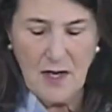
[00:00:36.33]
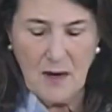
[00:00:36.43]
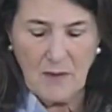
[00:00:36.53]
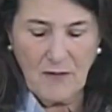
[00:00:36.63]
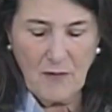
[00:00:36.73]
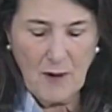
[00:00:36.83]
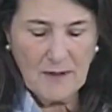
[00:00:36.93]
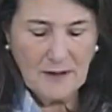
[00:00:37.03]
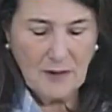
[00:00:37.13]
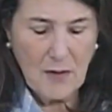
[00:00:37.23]
performed
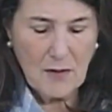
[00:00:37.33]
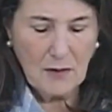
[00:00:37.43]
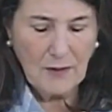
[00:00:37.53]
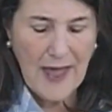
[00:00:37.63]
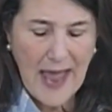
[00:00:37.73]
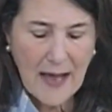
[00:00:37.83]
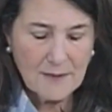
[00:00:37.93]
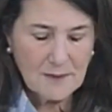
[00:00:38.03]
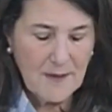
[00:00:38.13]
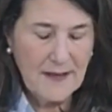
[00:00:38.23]
in local
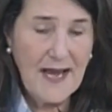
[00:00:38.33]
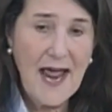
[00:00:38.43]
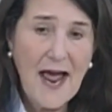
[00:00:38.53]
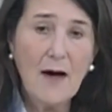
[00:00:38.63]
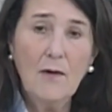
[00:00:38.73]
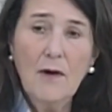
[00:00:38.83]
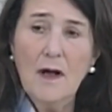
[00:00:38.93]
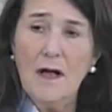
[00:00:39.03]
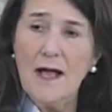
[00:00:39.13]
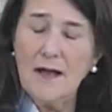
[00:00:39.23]
labs, but now
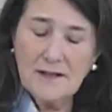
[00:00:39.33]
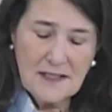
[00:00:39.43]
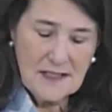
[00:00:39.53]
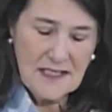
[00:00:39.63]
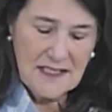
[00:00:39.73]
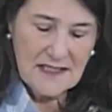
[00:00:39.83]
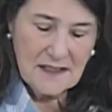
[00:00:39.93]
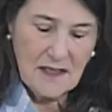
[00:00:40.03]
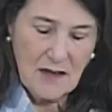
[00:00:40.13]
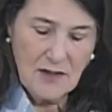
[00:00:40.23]

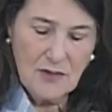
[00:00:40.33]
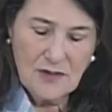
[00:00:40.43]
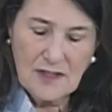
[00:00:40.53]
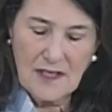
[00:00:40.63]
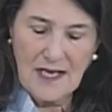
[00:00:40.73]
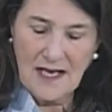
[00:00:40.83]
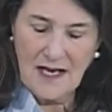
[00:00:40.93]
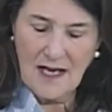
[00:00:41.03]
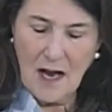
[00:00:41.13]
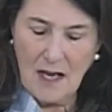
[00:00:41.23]
LDTs use
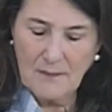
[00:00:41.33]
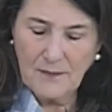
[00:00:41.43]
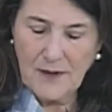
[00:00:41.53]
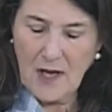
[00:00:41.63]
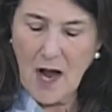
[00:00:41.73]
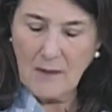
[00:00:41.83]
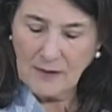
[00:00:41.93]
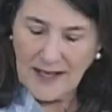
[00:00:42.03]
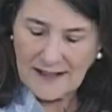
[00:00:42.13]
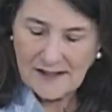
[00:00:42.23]

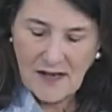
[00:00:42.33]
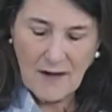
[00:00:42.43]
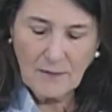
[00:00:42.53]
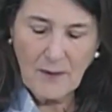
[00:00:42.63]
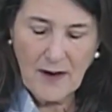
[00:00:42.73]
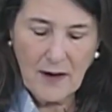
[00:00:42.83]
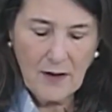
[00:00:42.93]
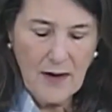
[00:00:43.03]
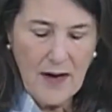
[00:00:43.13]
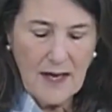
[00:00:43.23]
complex
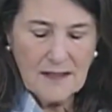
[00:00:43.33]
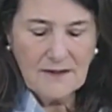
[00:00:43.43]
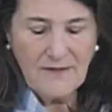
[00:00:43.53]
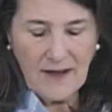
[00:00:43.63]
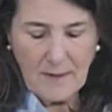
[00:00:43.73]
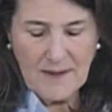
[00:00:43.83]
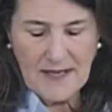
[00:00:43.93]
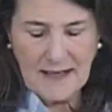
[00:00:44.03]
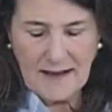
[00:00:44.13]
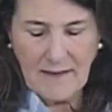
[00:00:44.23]
software, developing
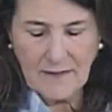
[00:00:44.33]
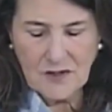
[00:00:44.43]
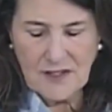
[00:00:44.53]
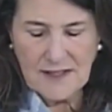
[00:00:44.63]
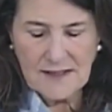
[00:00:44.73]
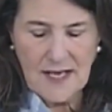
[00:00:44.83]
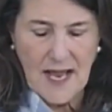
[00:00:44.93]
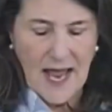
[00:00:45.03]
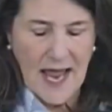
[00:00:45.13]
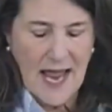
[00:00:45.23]
technologies,
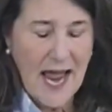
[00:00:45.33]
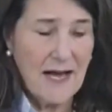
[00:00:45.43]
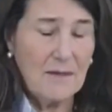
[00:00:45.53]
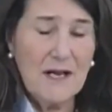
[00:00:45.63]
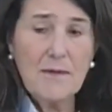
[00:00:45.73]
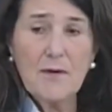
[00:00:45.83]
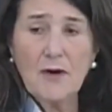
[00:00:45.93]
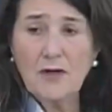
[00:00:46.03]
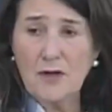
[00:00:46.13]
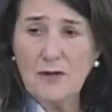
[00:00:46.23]
and people
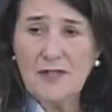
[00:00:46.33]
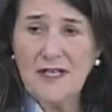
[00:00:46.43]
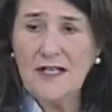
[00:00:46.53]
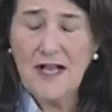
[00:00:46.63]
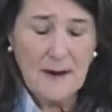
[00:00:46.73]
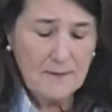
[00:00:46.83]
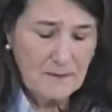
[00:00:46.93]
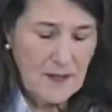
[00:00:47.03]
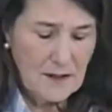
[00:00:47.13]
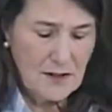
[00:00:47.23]
are using them
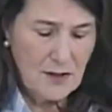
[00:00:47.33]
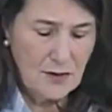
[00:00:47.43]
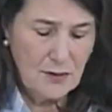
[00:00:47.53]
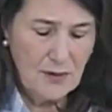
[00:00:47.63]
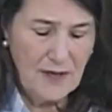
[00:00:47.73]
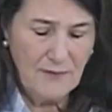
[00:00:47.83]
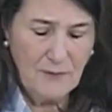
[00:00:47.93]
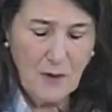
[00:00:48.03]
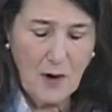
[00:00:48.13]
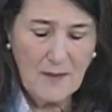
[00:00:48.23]
to
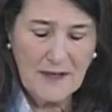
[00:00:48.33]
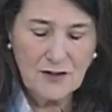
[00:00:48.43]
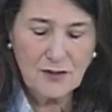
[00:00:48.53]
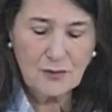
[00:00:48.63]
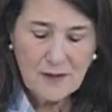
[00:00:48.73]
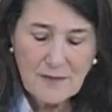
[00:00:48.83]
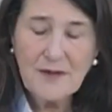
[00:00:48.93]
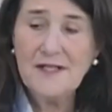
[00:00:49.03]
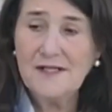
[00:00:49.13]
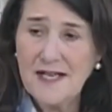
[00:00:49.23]
inform
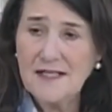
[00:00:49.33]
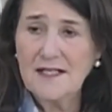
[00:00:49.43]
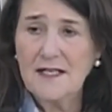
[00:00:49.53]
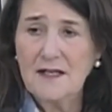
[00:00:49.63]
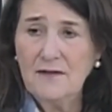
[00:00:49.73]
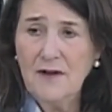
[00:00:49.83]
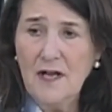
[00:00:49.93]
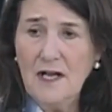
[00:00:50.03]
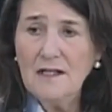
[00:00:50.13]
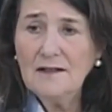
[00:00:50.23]
extremely sensitive
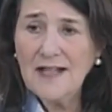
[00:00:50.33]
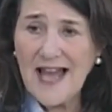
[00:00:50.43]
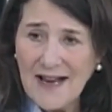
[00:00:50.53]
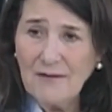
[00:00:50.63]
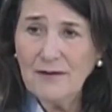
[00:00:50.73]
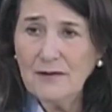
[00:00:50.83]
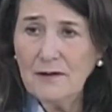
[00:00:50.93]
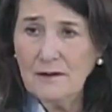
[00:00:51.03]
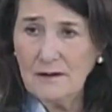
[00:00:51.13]
life